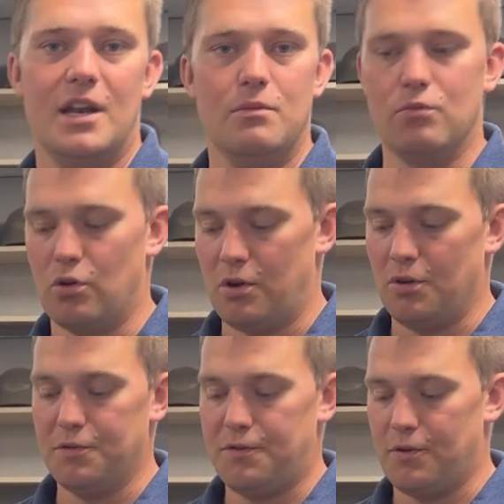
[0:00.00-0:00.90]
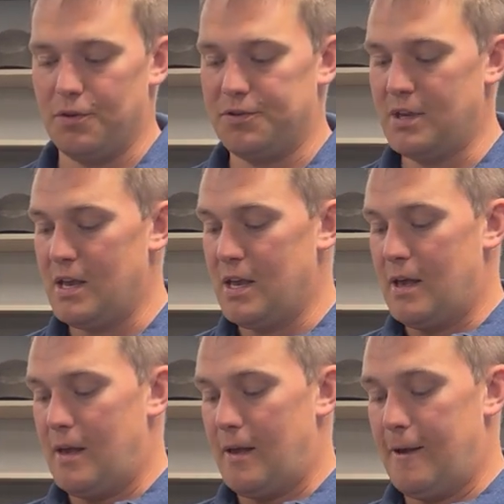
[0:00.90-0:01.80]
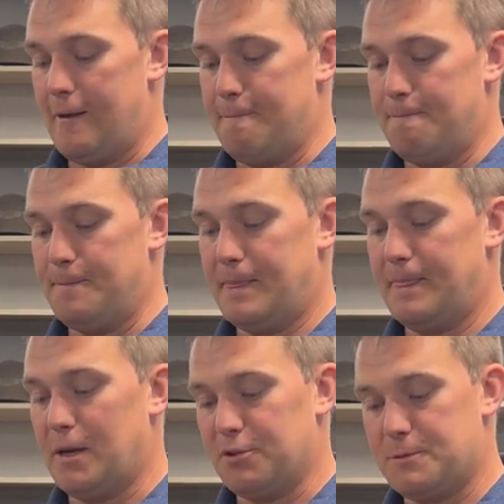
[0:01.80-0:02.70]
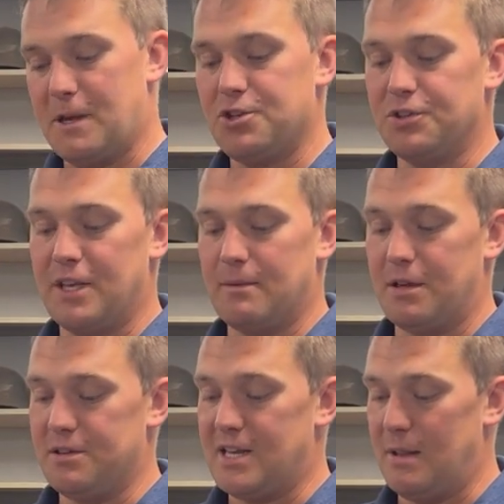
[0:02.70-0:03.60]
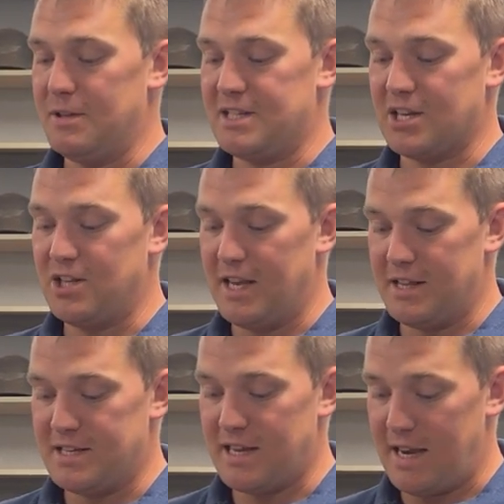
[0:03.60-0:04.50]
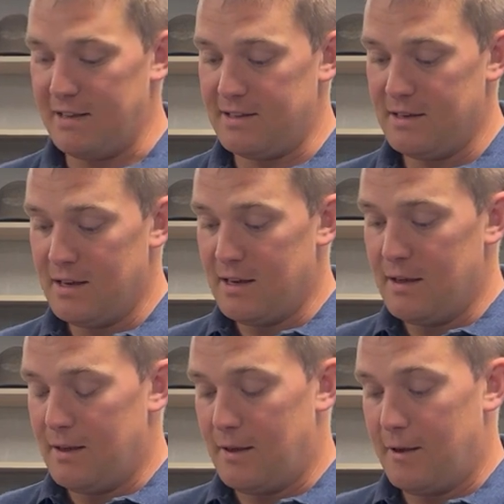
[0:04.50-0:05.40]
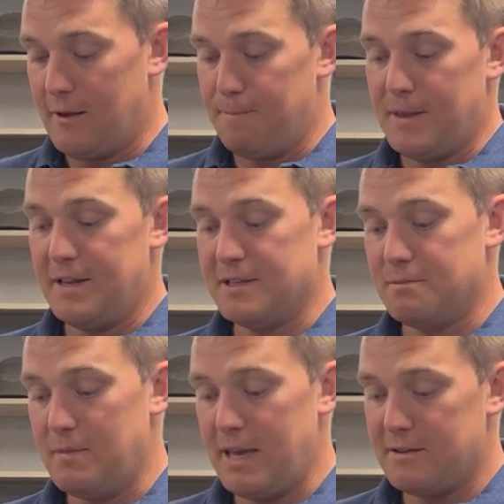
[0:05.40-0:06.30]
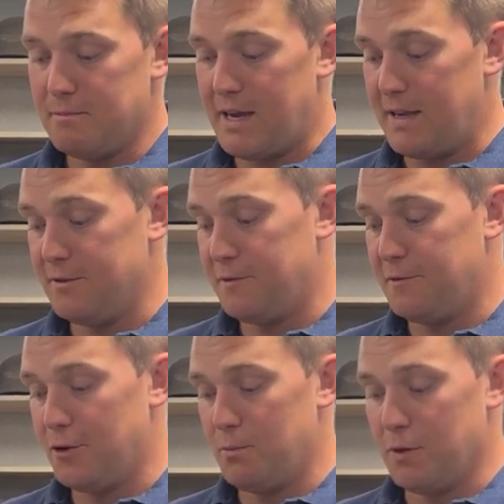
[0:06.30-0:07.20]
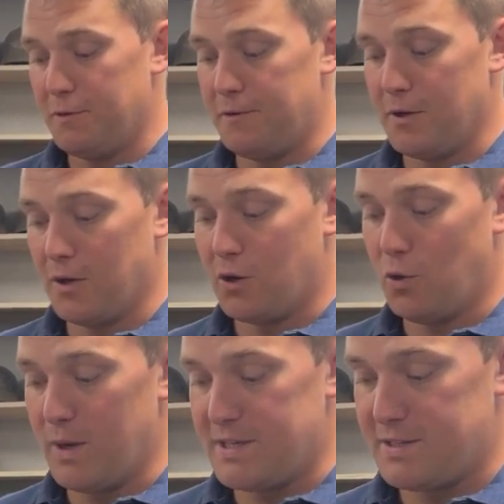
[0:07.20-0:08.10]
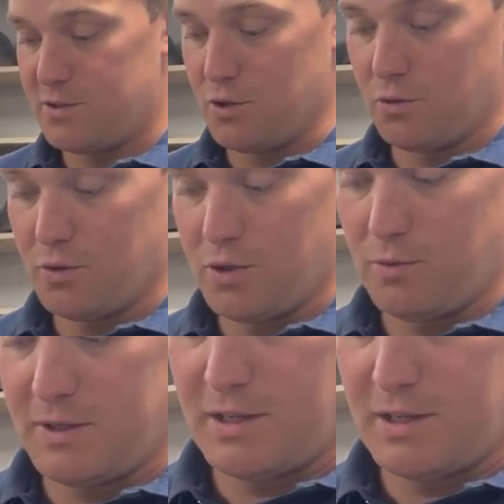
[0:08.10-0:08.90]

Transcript: anymore on the front. Now the special thing about this helmet is actually inside. It is made by the firm of Quist, so with the